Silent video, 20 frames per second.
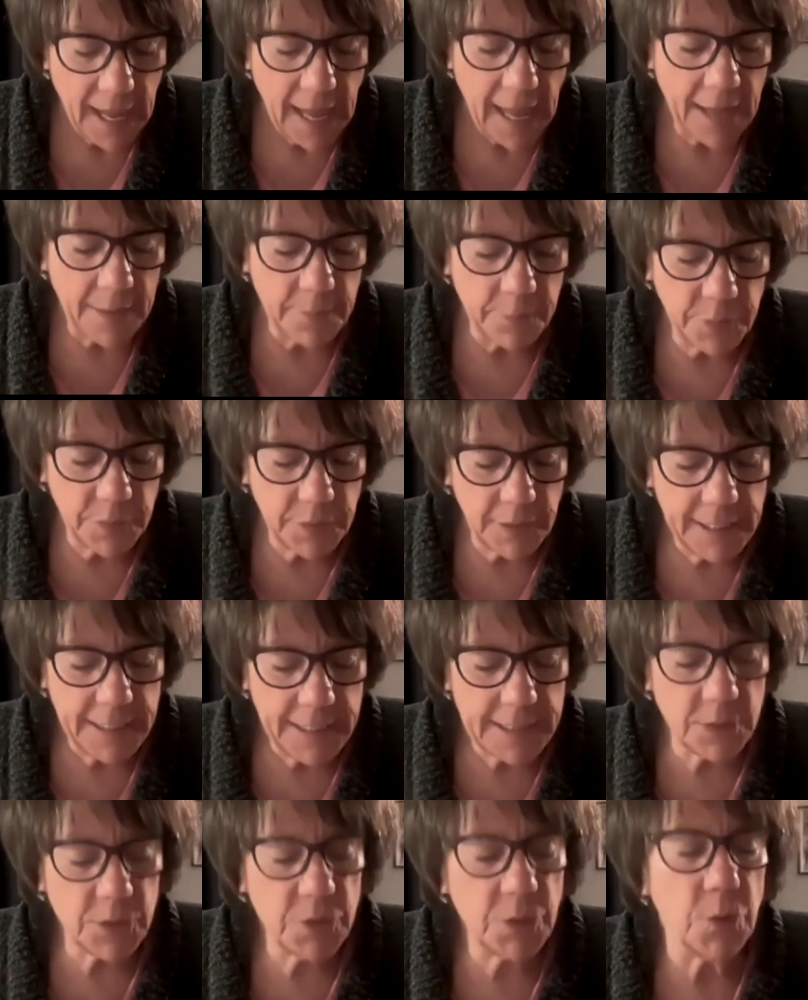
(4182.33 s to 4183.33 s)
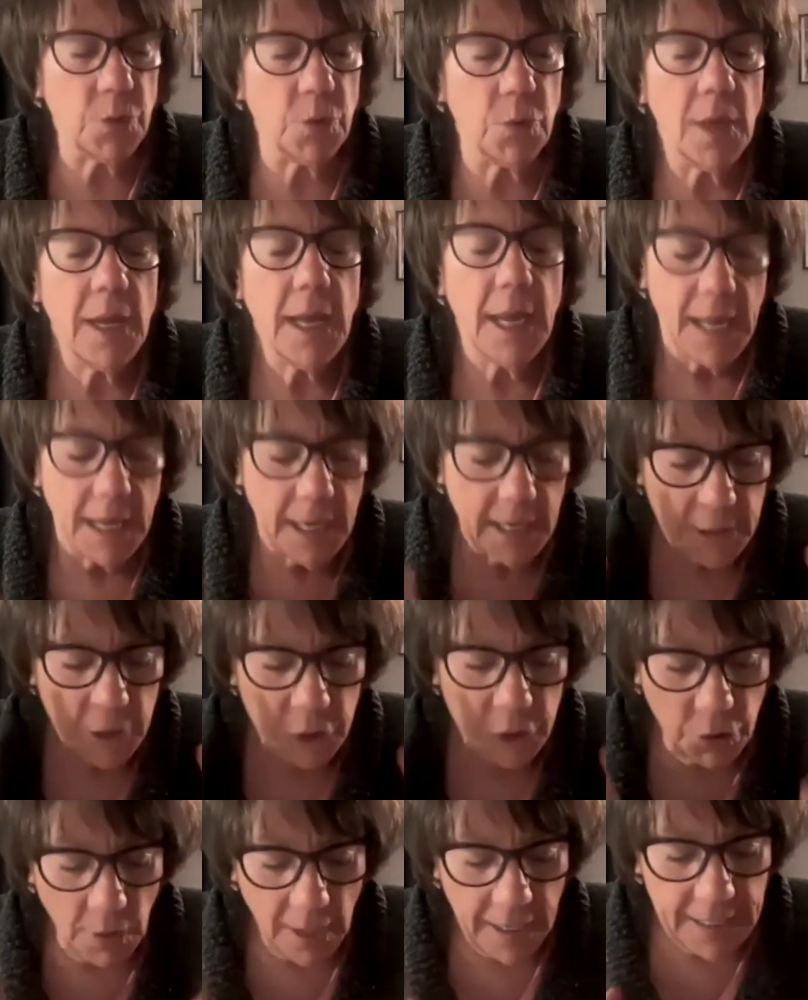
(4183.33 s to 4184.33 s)
And please do
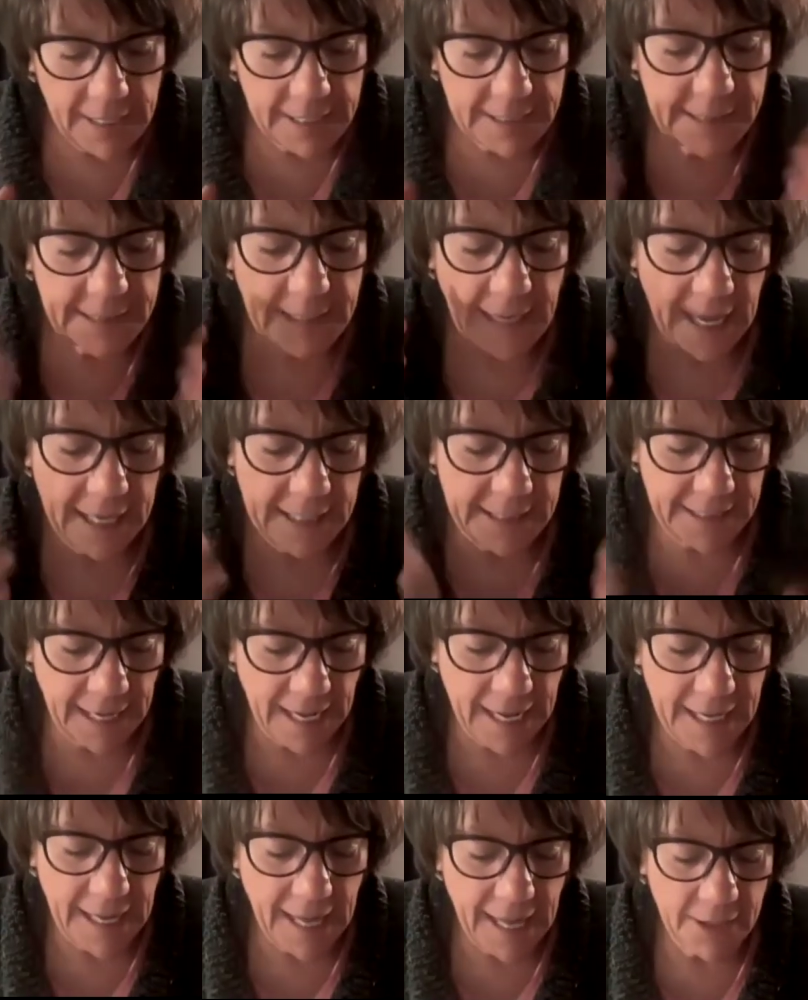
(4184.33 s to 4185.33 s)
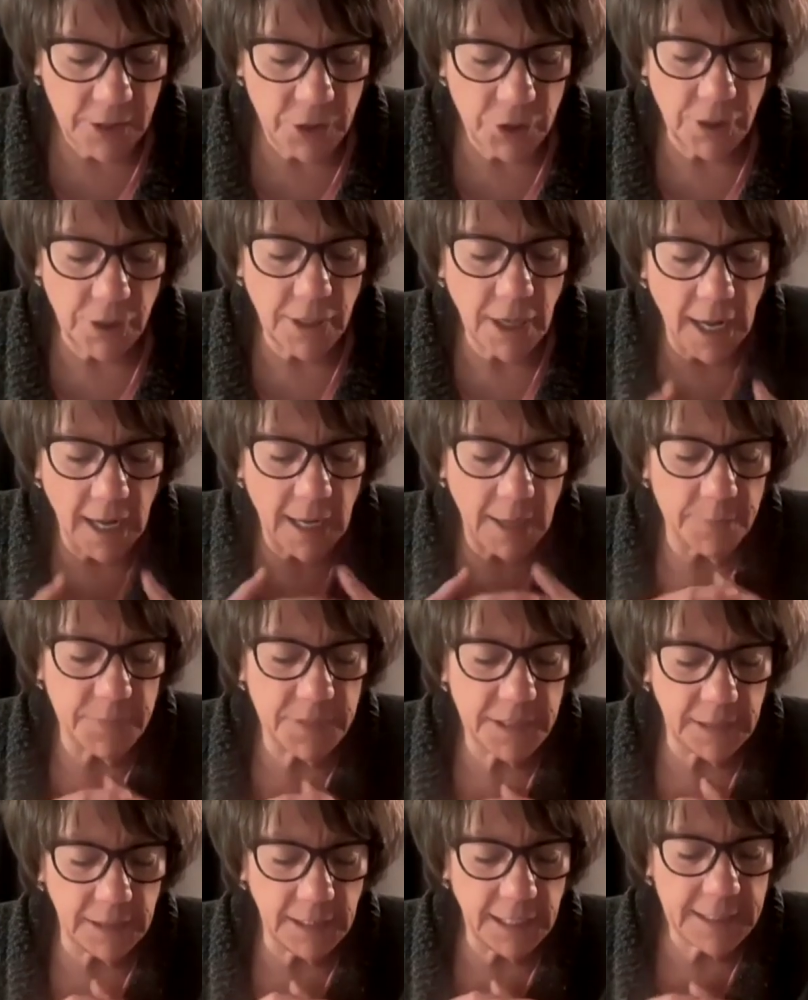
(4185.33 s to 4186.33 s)
join us and take action.
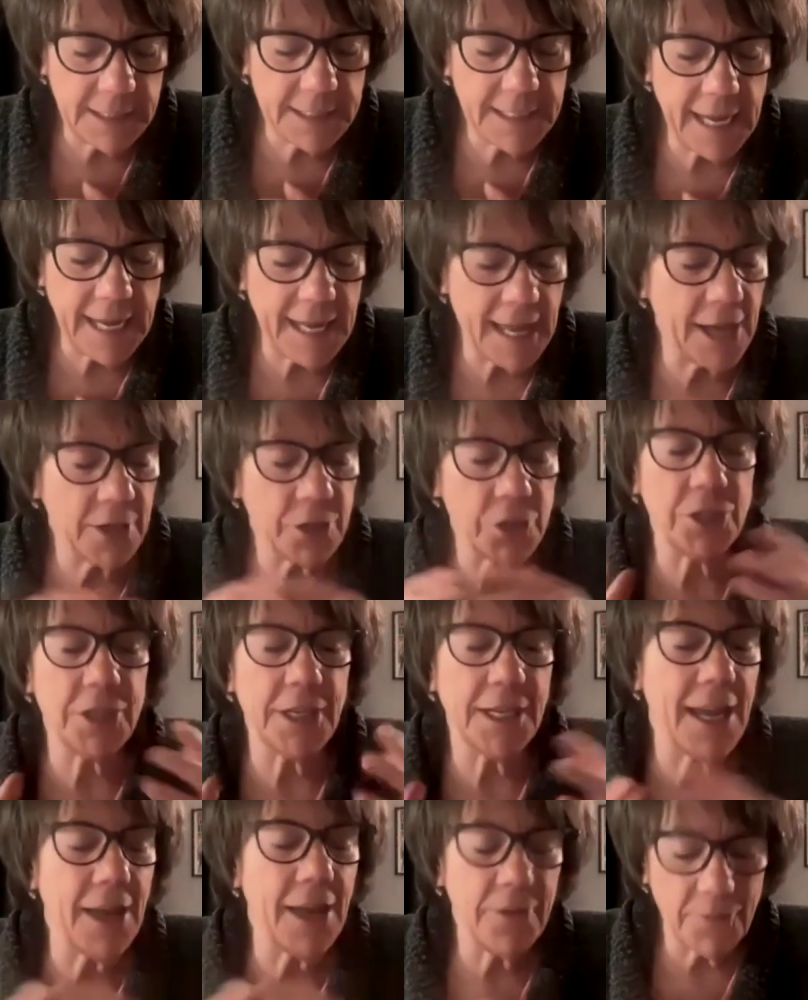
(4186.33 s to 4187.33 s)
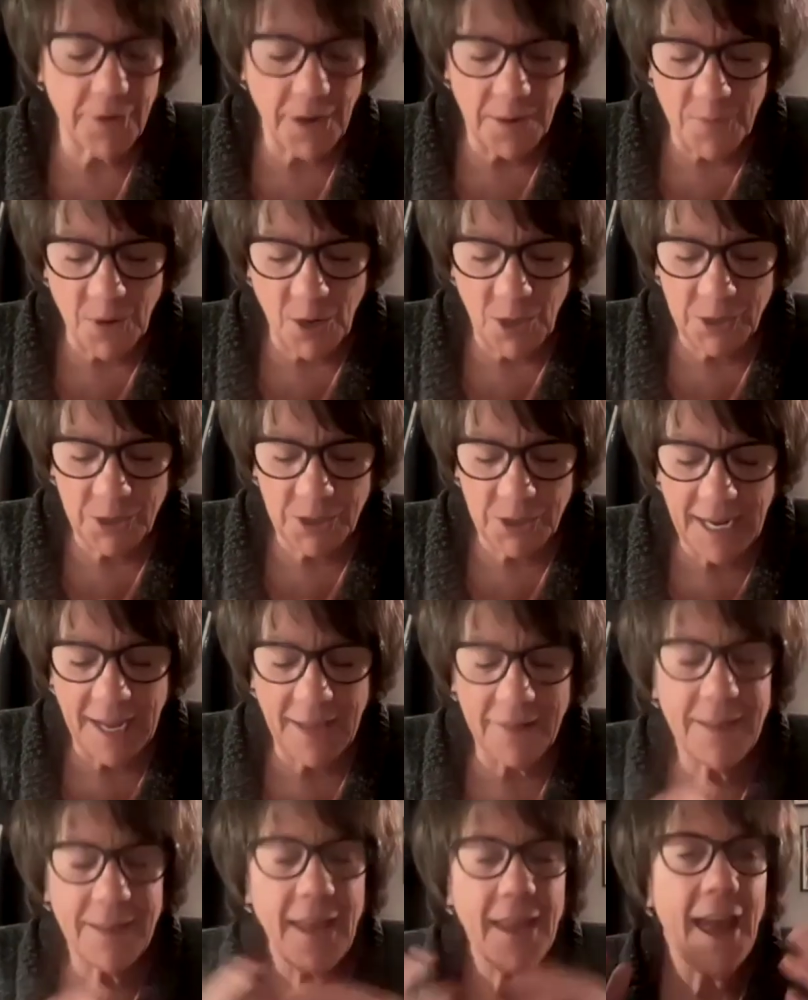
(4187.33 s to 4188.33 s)
Let's take action together on March
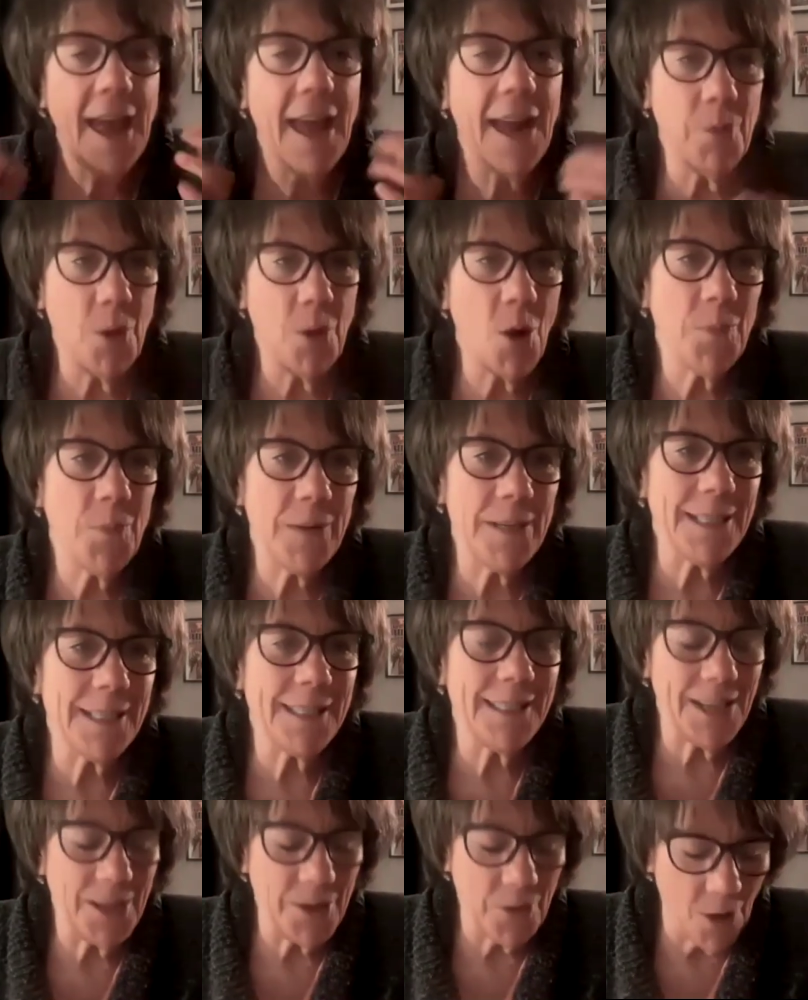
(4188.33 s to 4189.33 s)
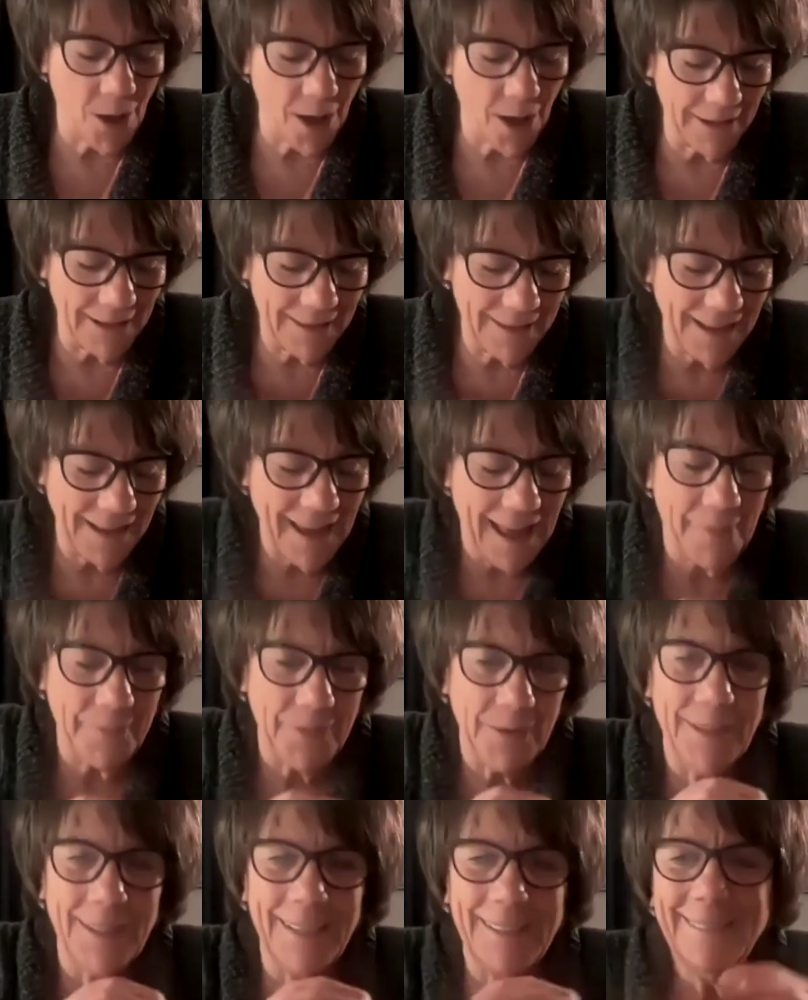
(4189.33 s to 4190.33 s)
10th. And I'm hoping to see you all at the
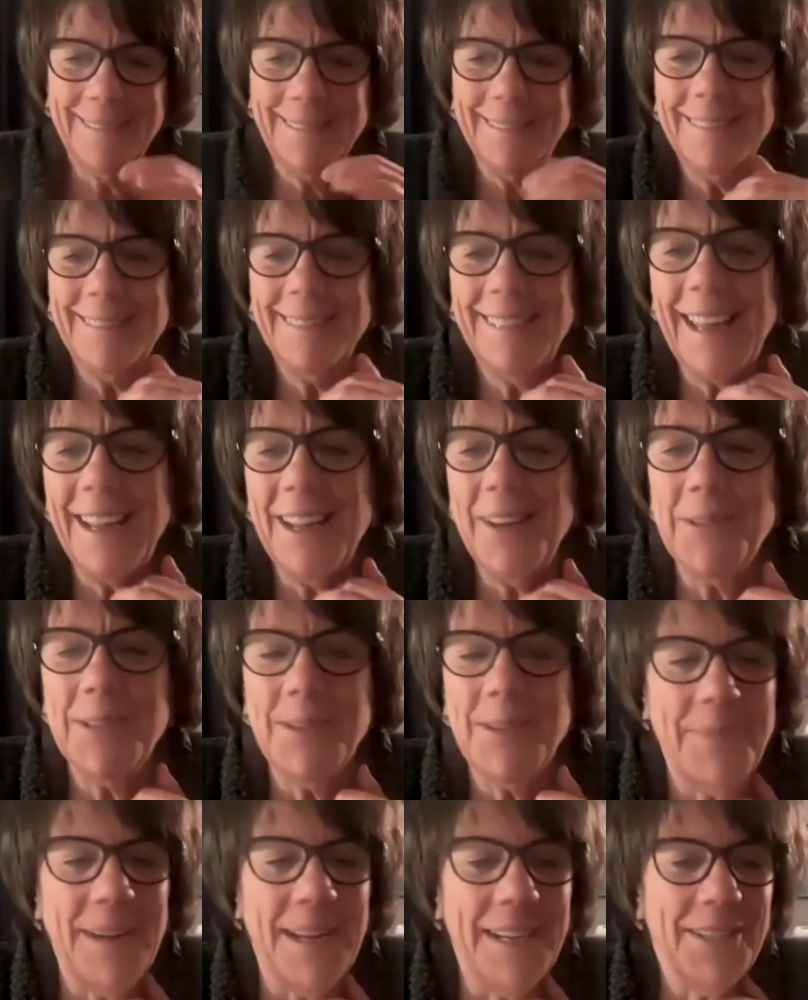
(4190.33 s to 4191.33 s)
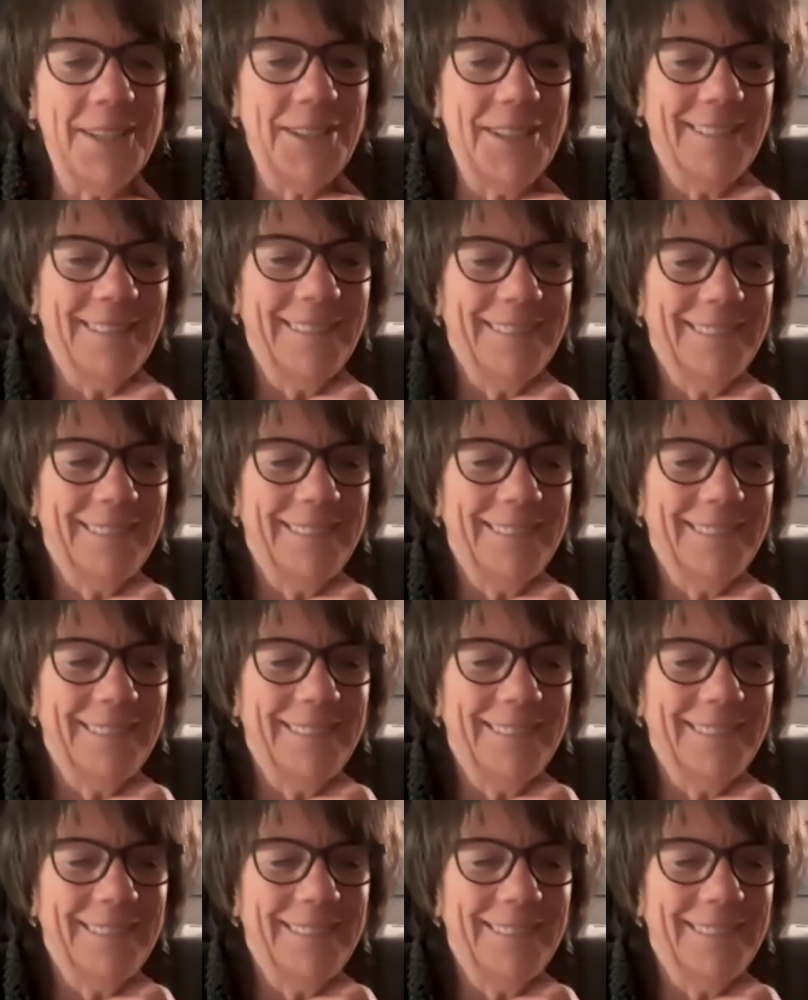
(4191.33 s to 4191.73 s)
Capitol. Thank you so much.